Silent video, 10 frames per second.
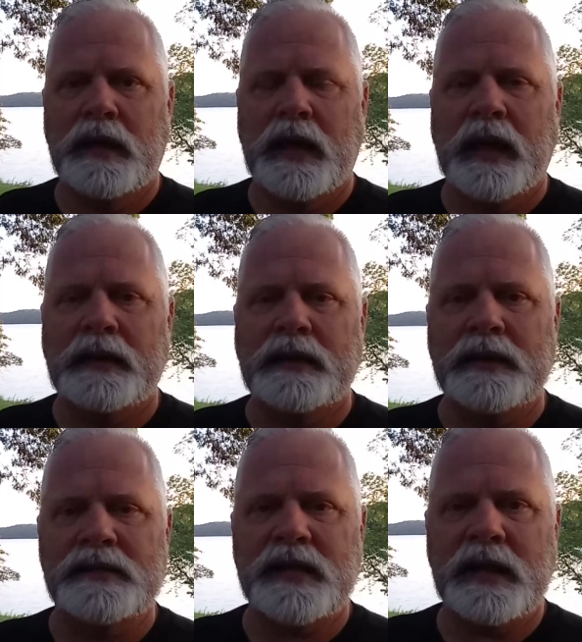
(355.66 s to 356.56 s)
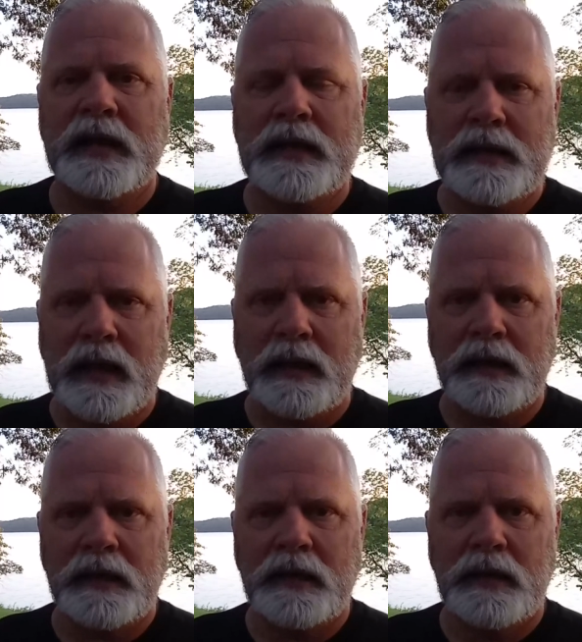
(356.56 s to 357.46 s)
and he's hidden it.
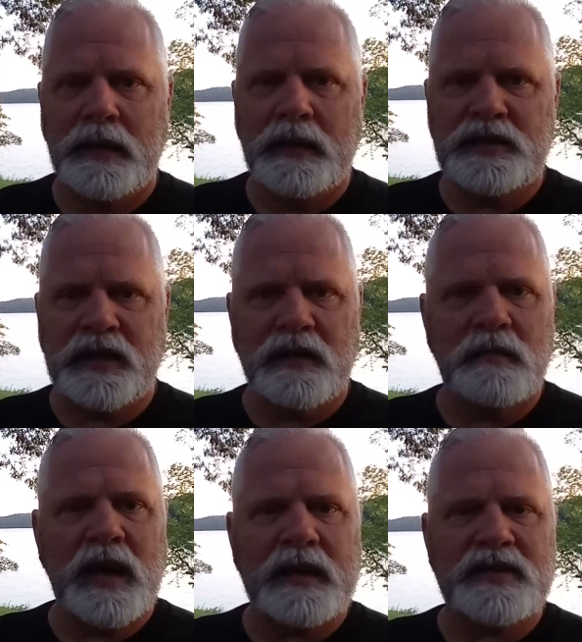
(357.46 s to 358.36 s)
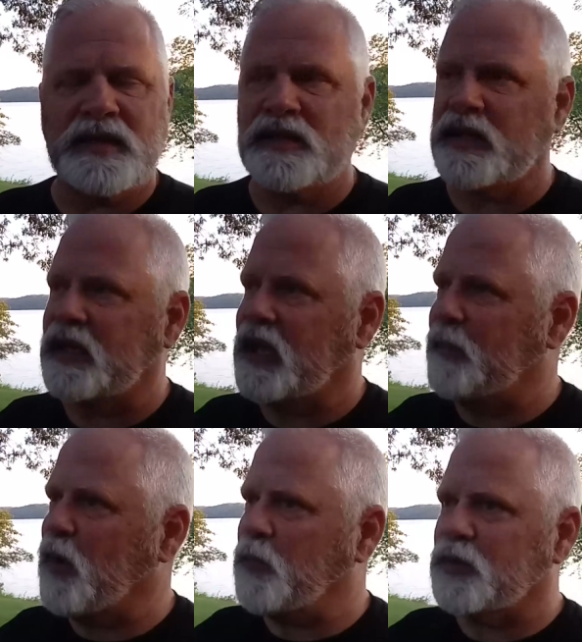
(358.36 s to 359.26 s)
Jeremiah says they
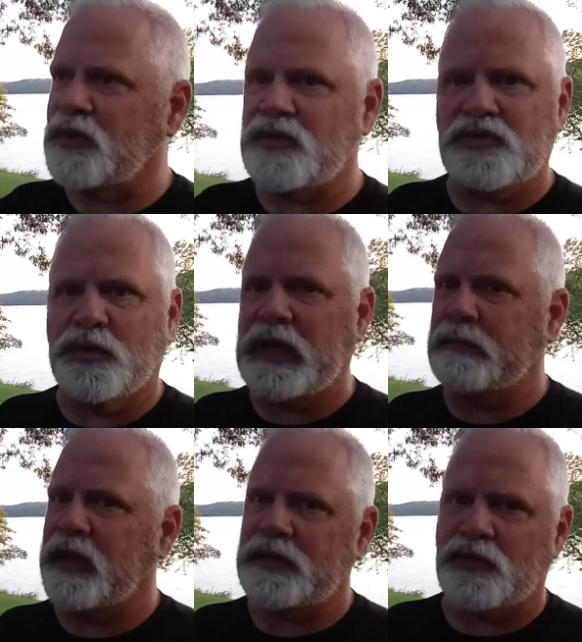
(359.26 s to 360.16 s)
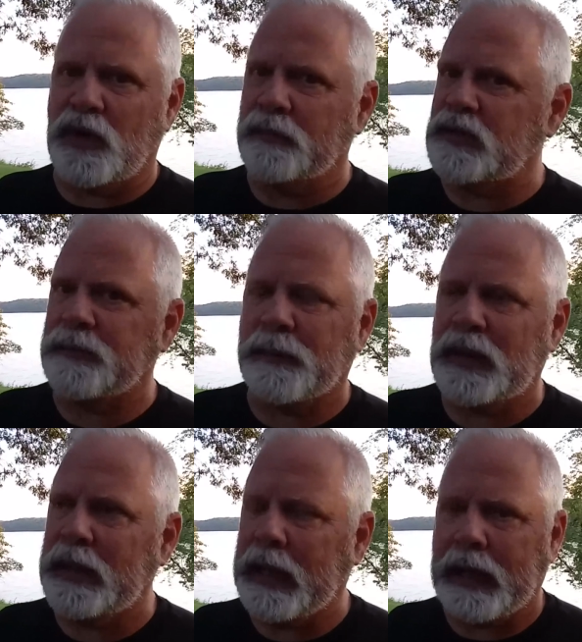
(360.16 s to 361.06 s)
came up with this dream. They dreamt up a
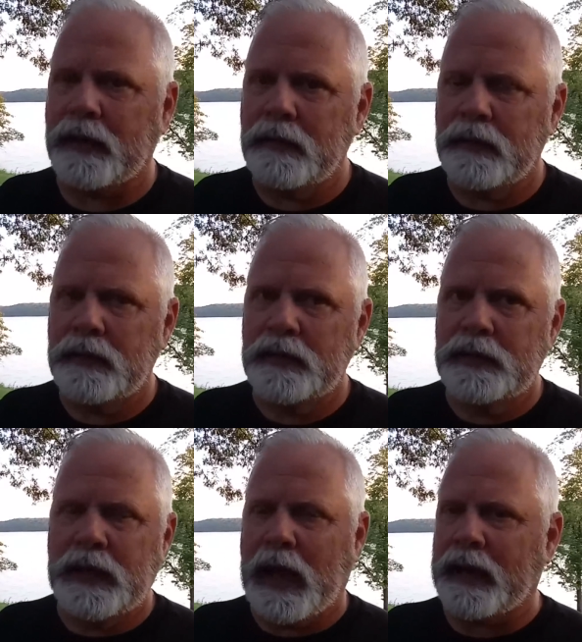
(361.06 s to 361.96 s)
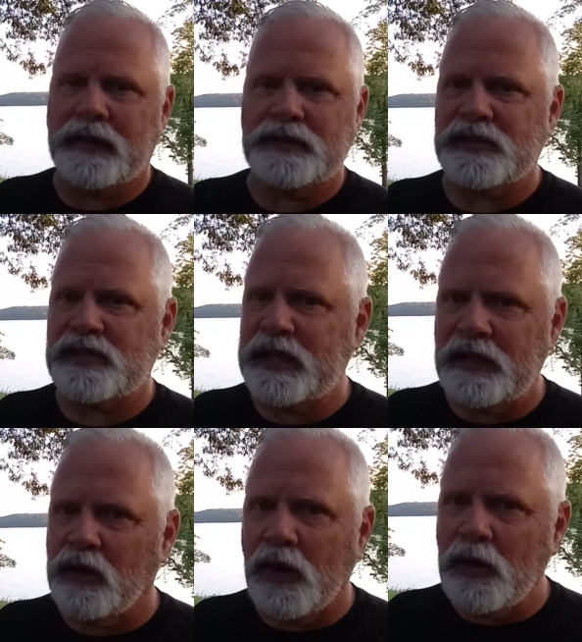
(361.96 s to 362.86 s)
plan out of the deceit of their own